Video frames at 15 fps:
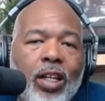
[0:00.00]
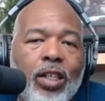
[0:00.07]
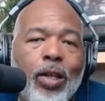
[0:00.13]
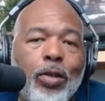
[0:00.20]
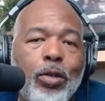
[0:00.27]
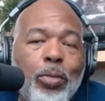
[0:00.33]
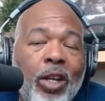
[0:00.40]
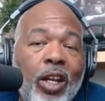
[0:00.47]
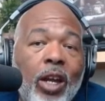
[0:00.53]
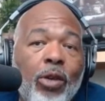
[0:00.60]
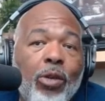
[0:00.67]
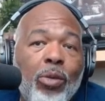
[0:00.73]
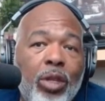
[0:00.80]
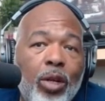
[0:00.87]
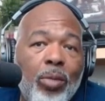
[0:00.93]
clubs being
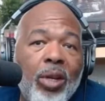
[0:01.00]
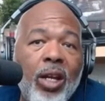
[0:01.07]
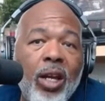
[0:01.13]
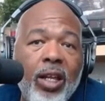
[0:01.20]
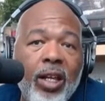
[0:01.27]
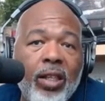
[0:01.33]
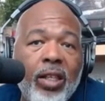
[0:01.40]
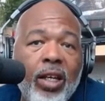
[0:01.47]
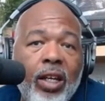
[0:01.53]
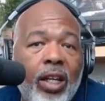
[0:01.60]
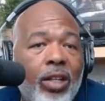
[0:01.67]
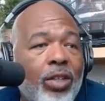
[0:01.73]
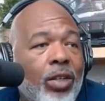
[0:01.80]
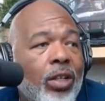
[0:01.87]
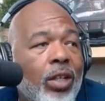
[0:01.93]
angry with him. And I think
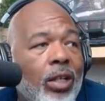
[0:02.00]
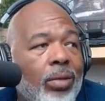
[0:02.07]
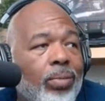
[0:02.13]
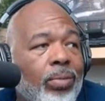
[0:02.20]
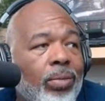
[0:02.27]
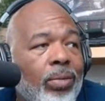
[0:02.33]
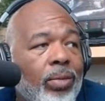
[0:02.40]
he took a